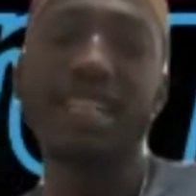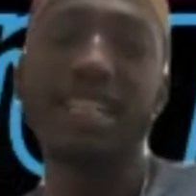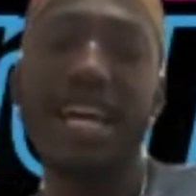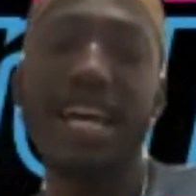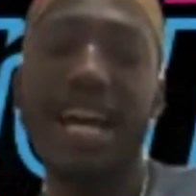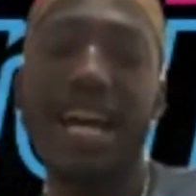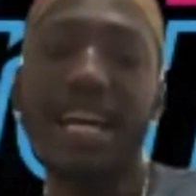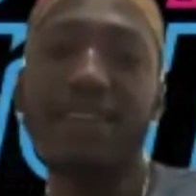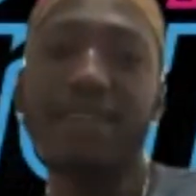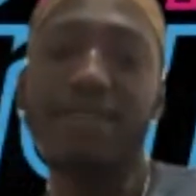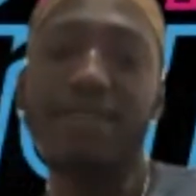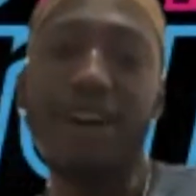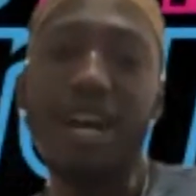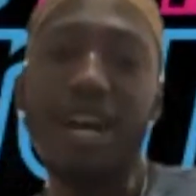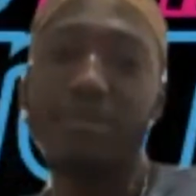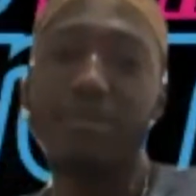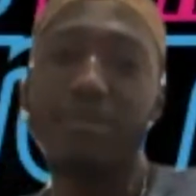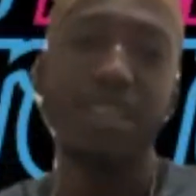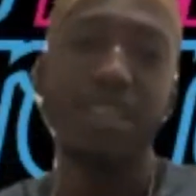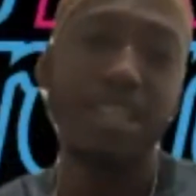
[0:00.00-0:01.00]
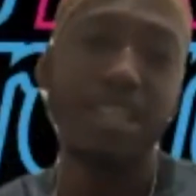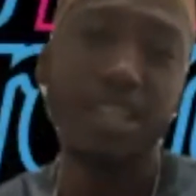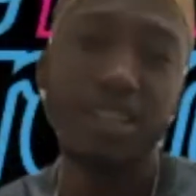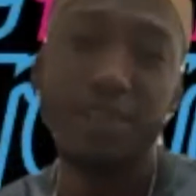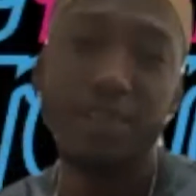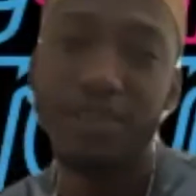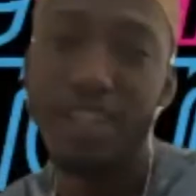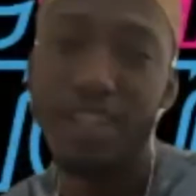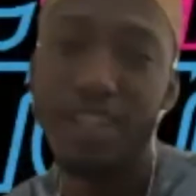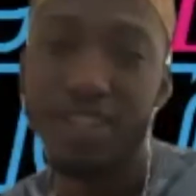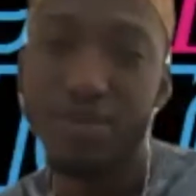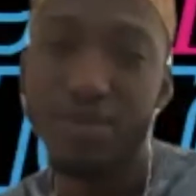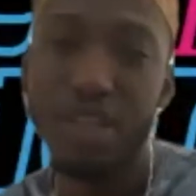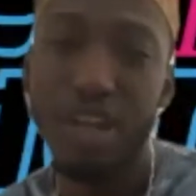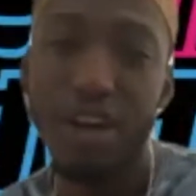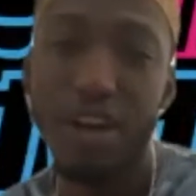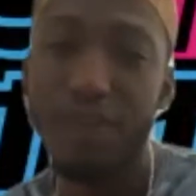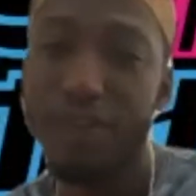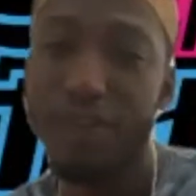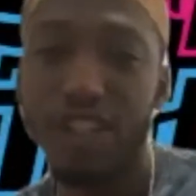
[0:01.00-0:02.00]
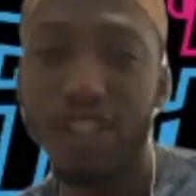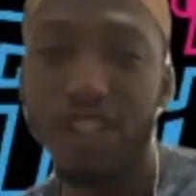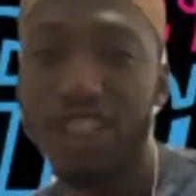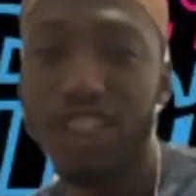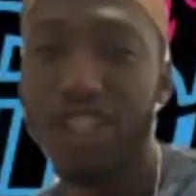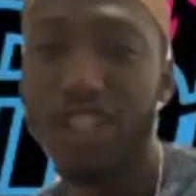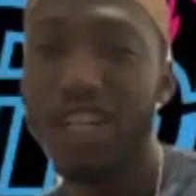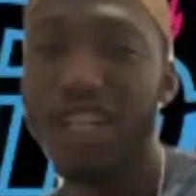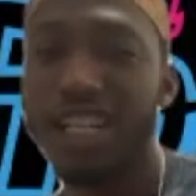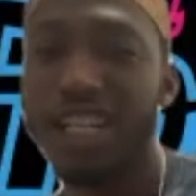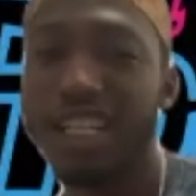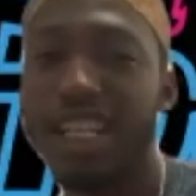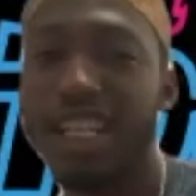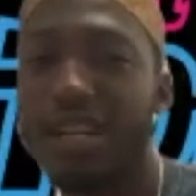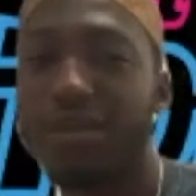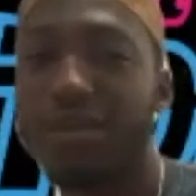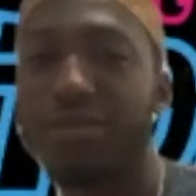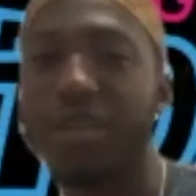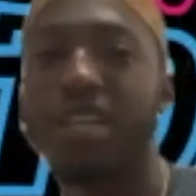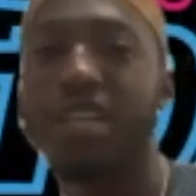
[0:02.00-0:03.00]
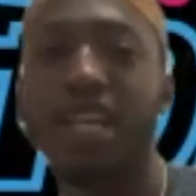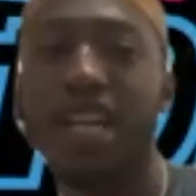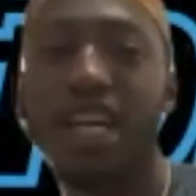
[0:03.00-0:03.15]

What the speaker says: that, invited me to the events when y'all first started, letting me